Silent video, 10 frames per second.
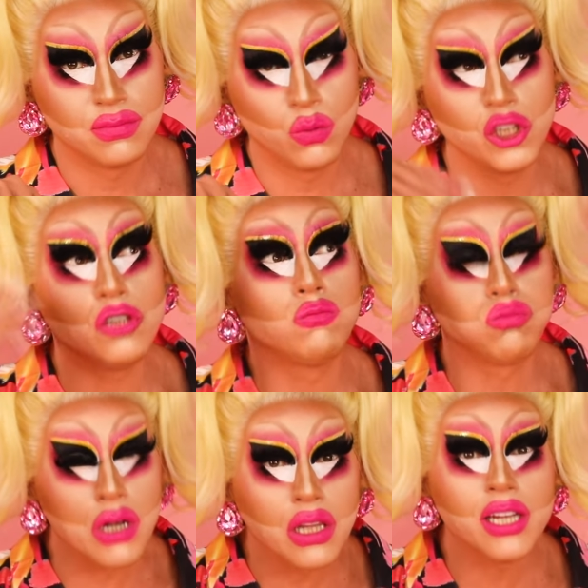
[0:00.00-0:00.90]
which is
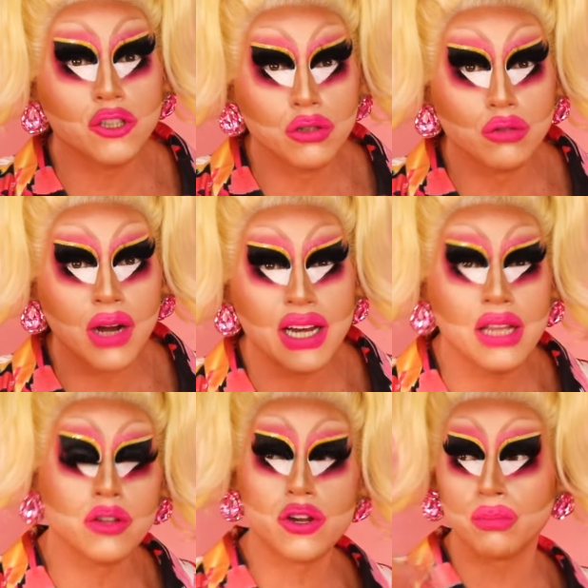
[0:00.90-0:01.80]
really true, right?
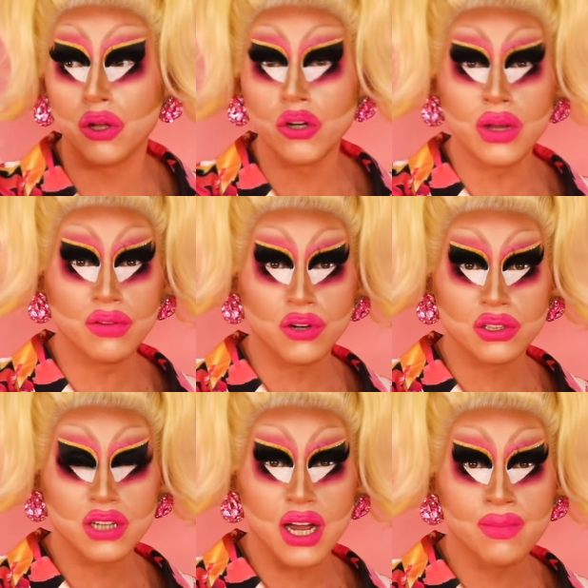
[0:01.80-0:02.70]
Either you're blown away the
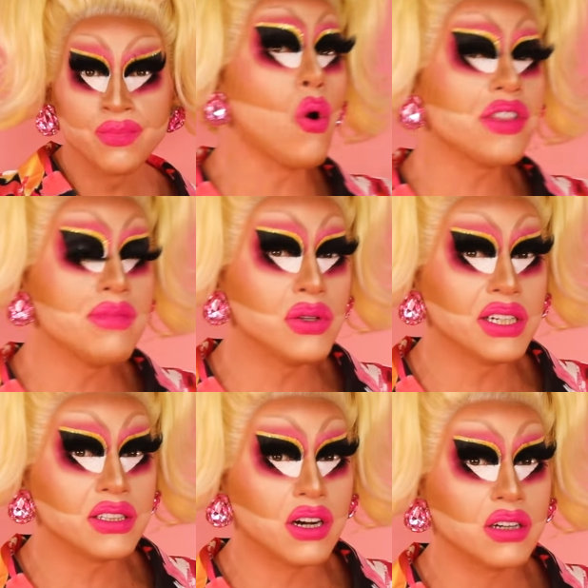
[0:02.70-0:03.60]
first time or the
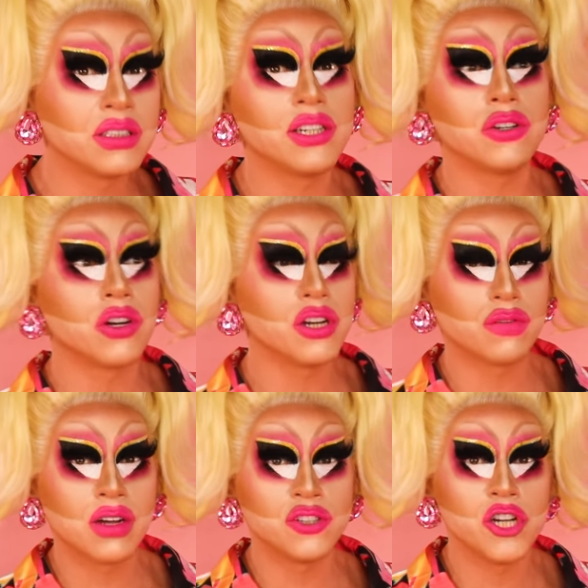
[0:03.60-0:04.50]
music starts and you turn to your
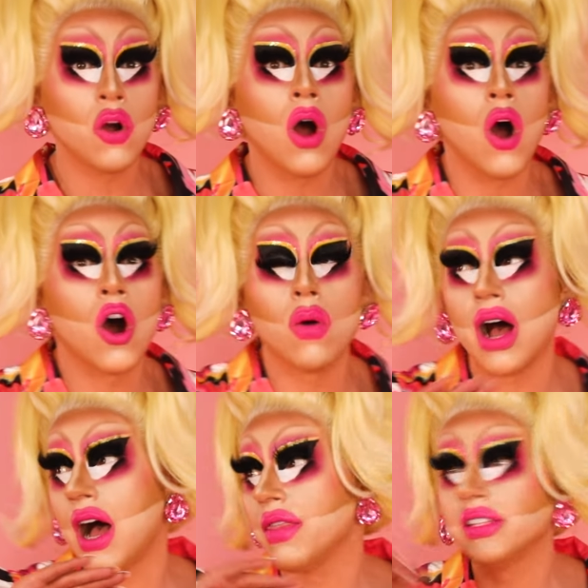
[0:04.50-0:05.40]
friends and you go,
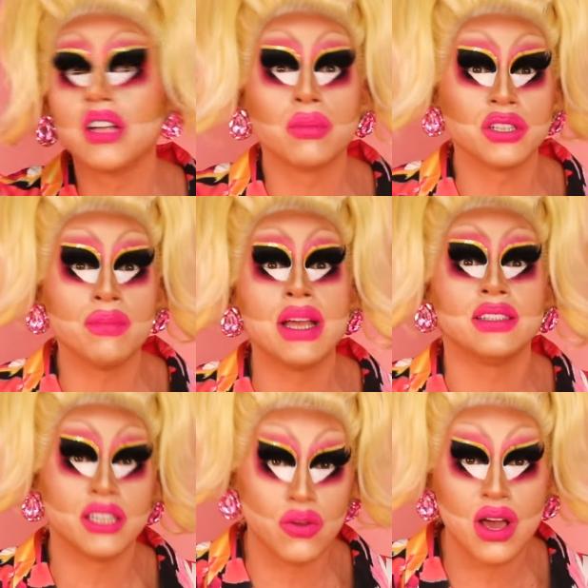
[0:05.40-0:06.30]
oh, this number is
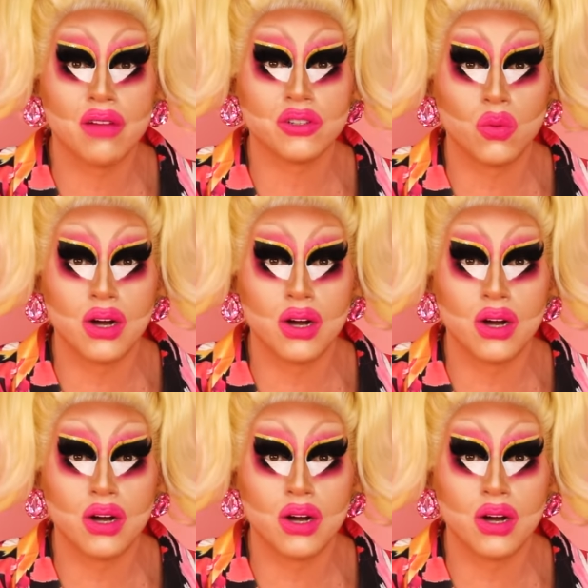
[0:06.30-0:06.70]
amazing, you have to